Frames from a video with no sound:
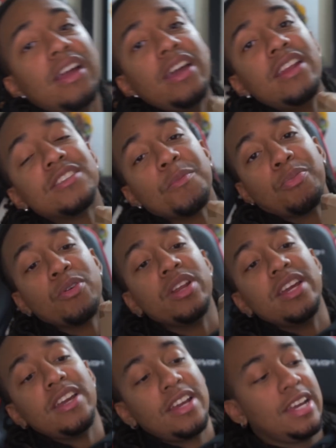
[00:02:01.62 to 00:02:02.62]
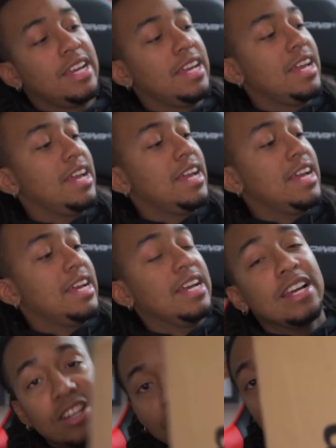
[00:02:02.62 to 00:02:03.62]
it is a pretty
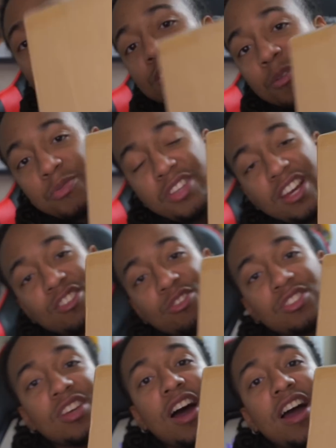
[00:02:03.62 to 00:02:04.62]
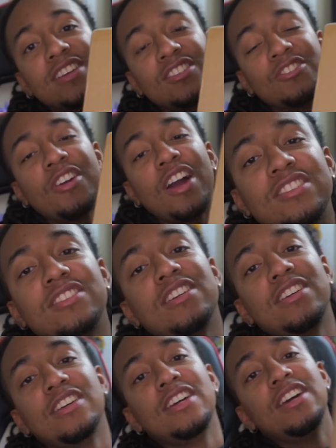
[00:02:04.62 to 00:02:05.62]
substantial size, as you
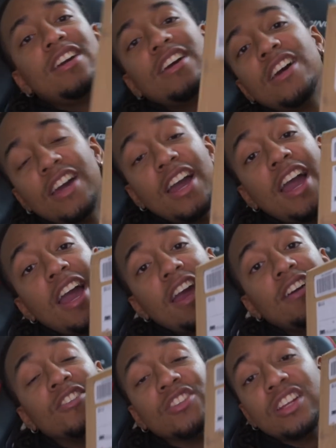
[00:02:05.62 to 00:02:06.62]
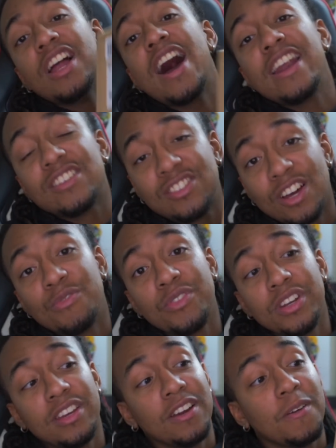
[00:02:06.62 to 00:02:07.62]
see. There's a lot of stuff
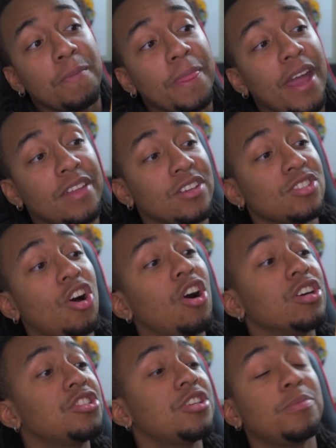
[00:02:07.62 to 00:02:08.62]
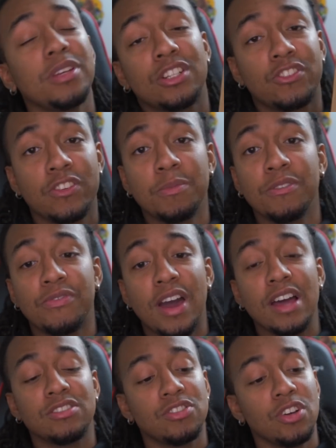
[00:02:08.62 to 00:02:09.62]
in here, and this all shipped extremely
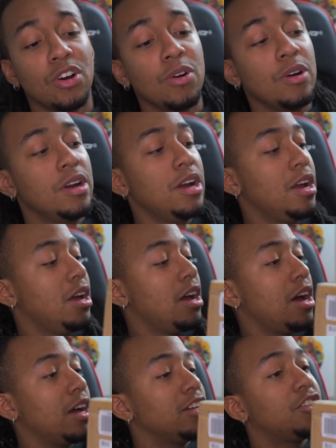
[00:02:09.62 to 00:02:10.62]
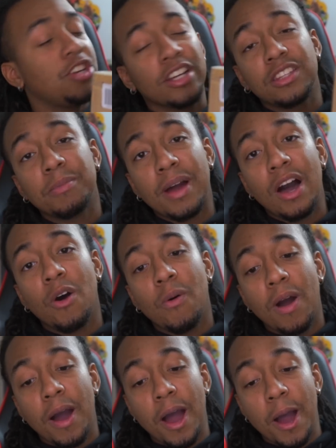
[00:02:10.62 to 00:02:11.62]
fast. So check them
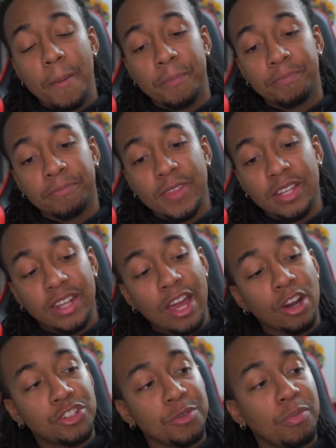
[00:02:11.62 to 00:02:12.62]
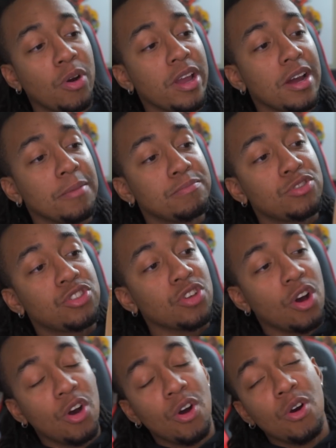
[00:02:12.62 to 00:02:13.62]
out. Um, they hooked your boy up.
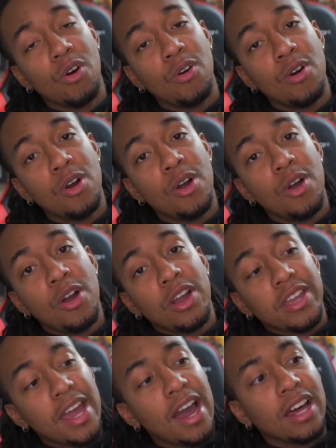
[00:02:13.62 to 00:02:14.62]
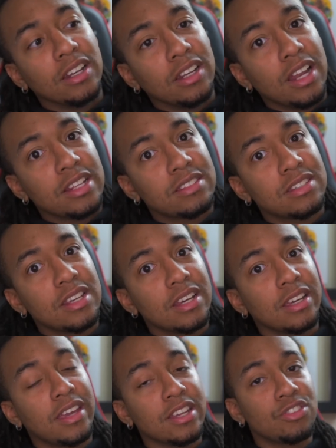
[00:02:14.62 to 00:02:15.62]
So yeah, let's
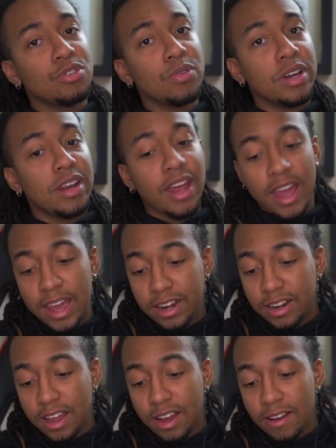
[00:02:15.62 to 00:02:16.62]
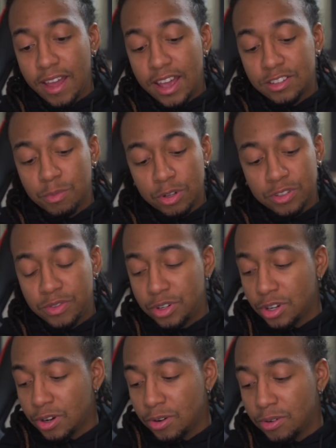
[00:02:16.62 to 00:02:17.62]
get to it. And as most of you
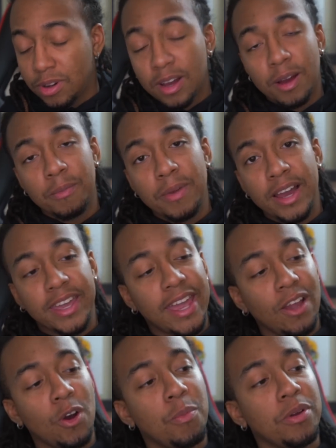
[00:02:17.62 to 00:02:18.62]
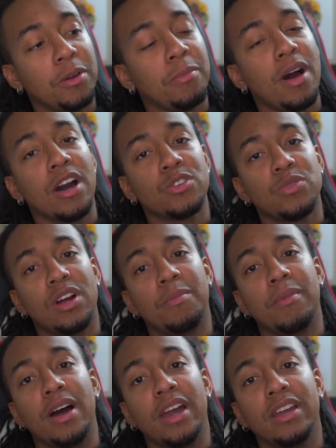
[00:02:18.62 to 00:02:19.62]
know, um, I can't open a box without
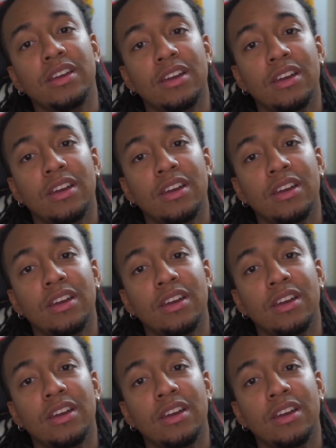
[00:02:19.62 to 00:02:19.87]
my